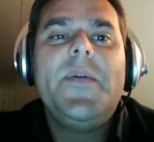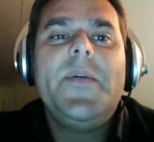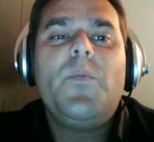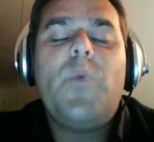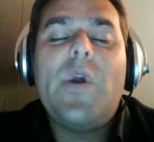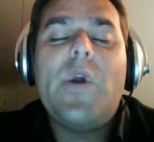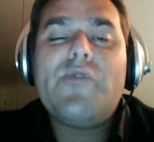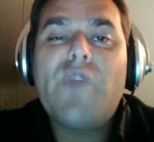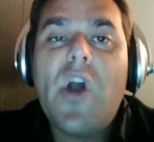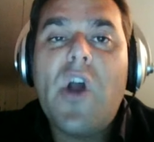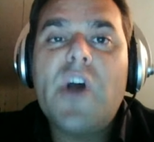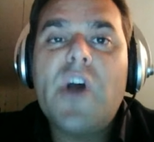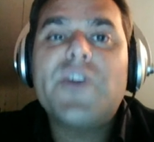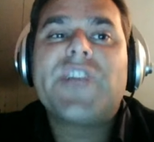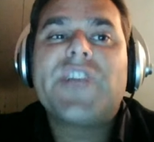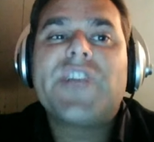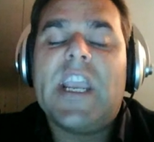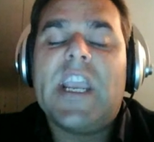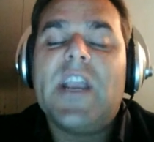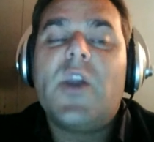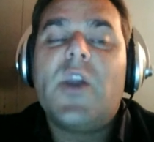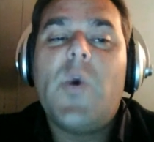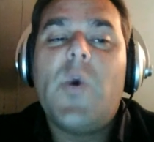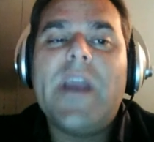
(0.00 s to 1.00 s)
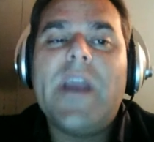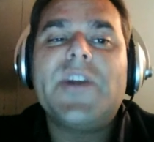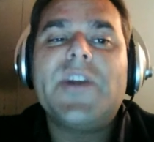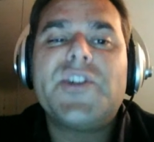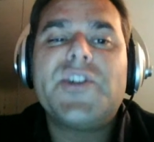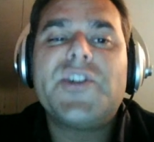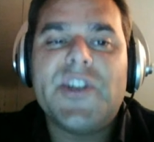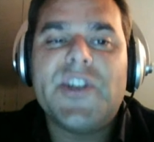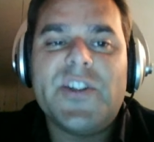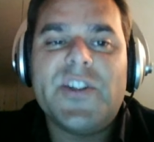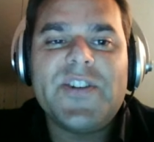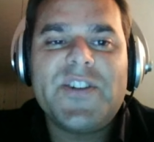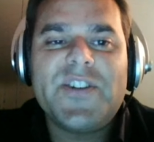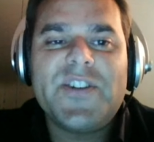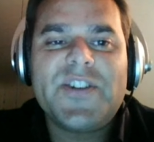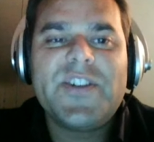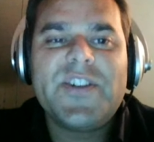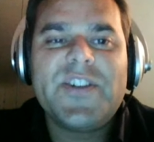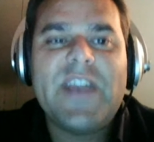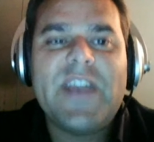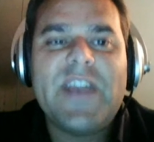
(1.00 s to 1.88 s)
we're asking questions.